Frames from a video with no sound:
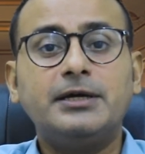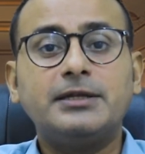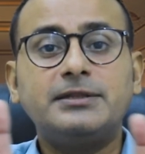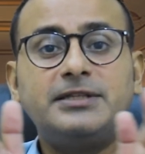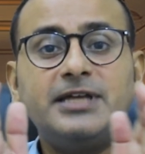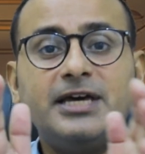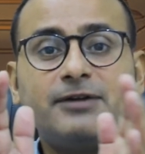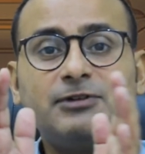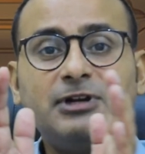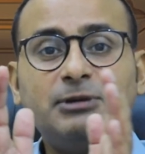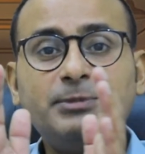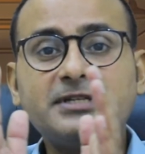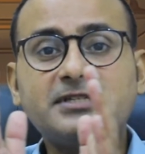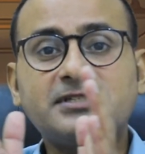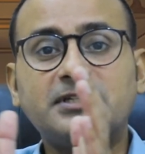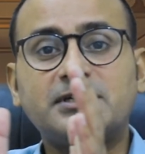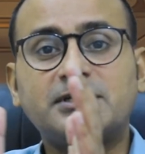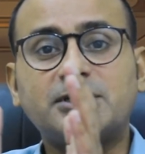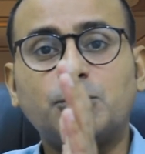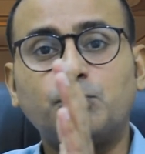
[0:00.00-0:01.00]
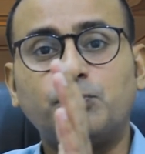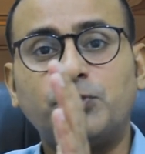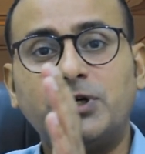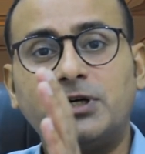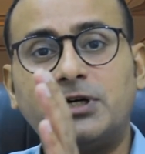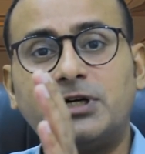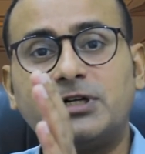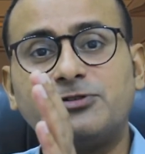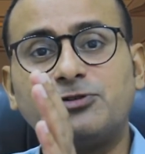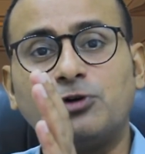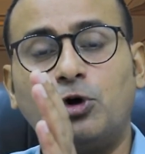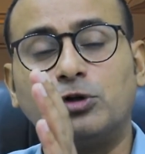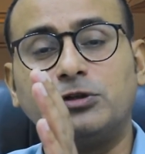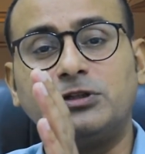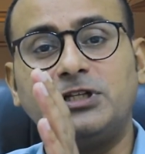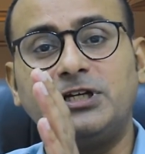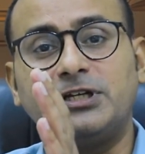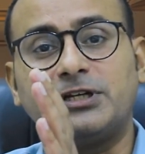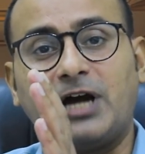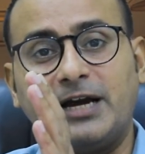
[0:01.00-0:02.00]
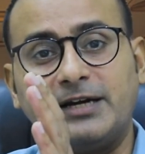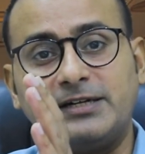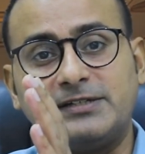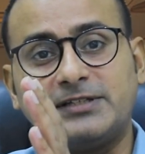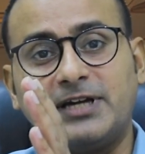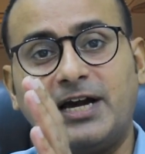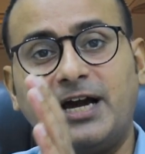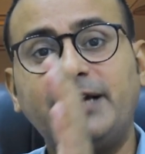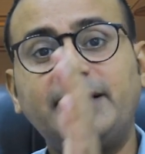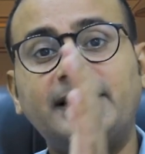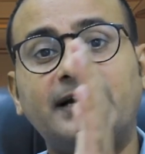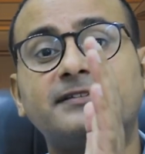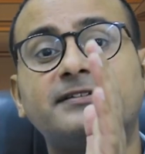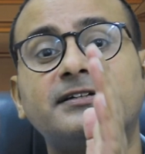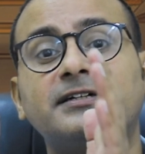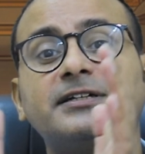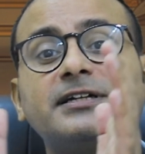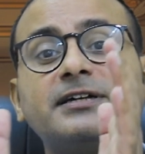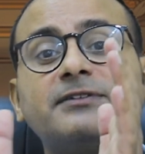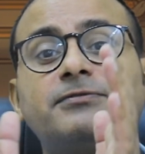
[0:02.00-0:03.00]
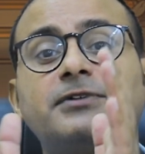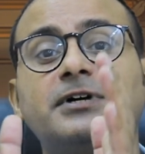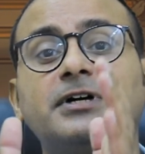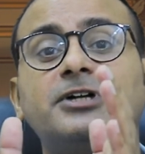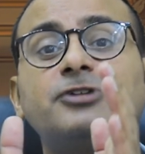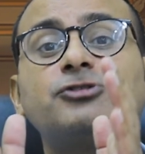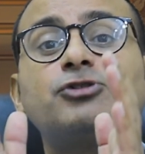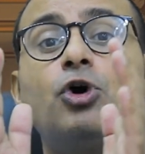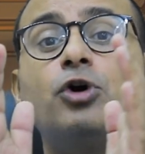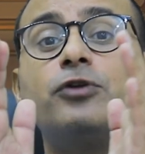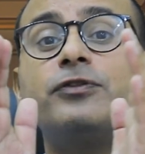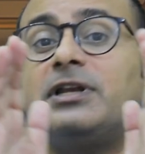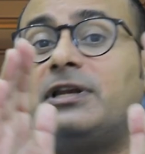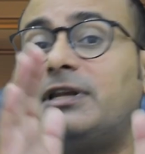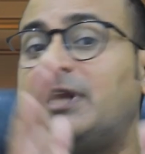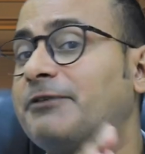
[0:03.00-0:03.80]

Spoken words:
there will be certain words on the right side and certain words on the